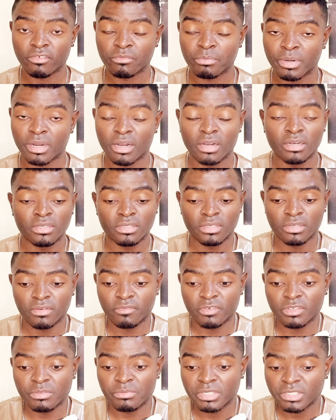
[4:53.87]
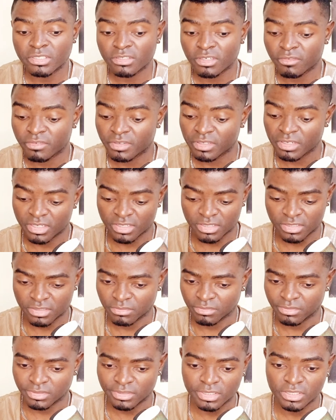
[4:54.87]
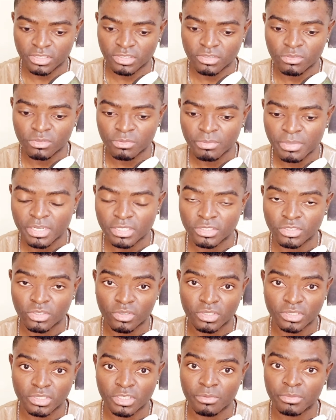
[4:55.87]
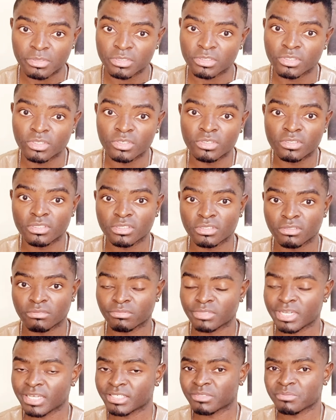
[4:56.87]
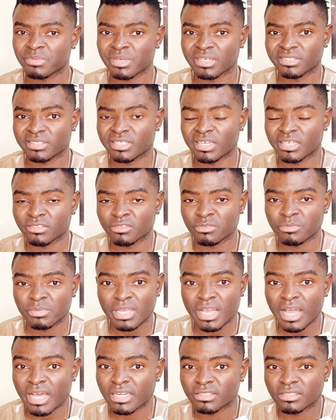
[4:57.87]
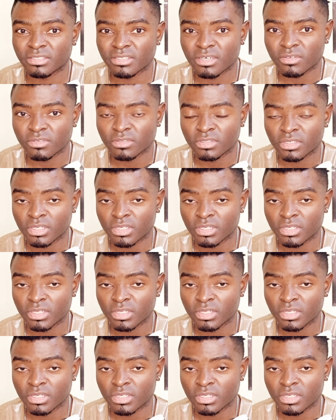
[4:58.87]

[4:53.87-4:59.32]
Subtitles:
But for the meantime, I feel like this dude man is always having to do this. Doesn't make sense to me. I don't know.